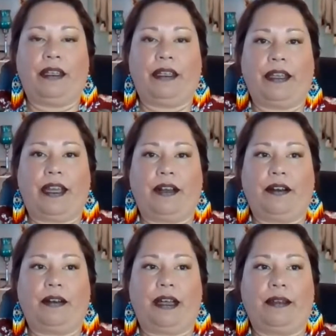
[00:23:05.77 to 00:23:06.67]
And
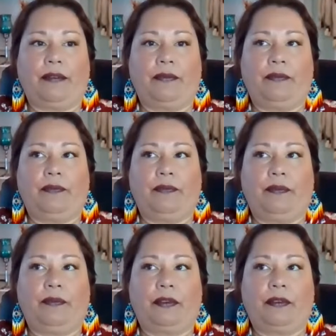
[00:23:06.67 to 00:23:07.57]
now I've,
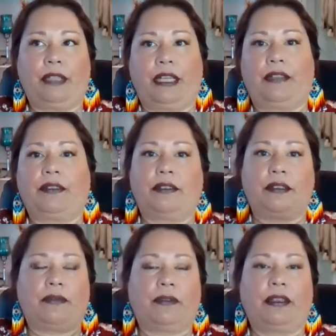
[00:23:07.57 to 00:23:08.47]
through dance and
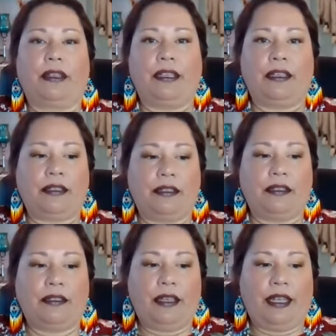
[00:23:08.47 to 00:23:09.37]
different
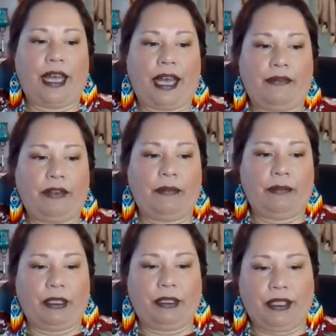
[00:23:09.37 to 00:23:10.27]
things, have an
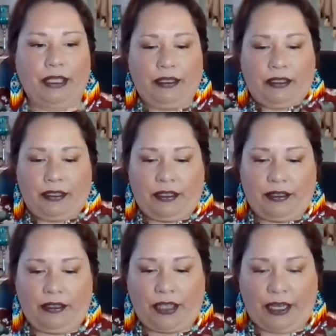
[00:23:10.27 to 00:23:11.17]
ability to
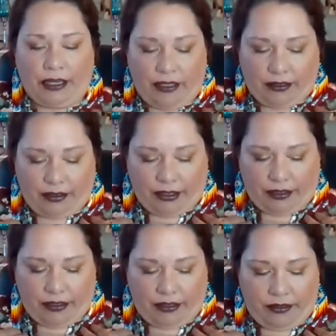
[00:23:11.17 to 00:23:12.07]
check in, like,
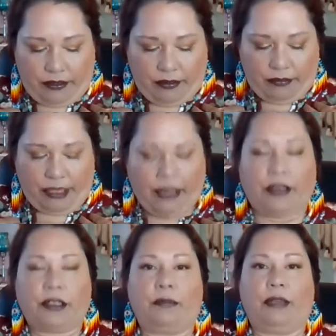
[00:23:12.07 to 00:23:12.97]
oh, my
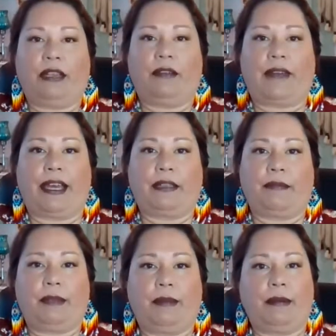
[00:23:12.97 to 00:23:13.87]
heart's beating fast.
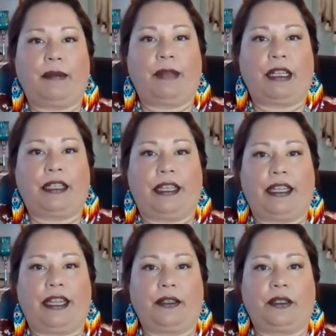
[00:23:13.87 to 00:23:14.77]
Maybe I'm about to get
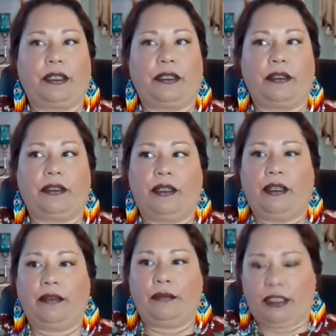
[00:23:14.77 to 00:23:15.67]
anxious.
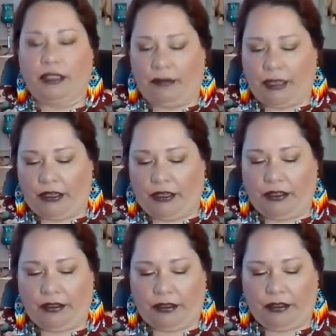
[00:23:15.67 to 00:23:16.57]
My stomach
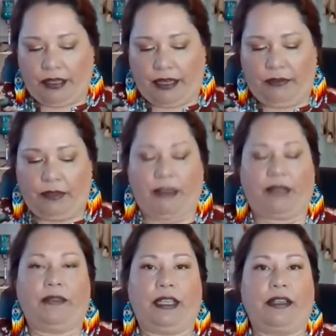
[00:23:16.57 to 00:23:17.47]
hurts. I feel my
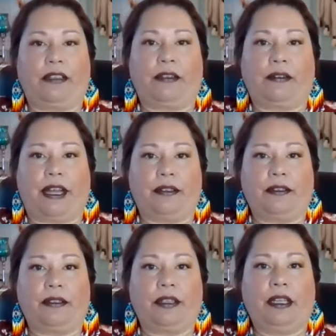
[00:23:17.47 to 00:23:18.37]
feet on the ground.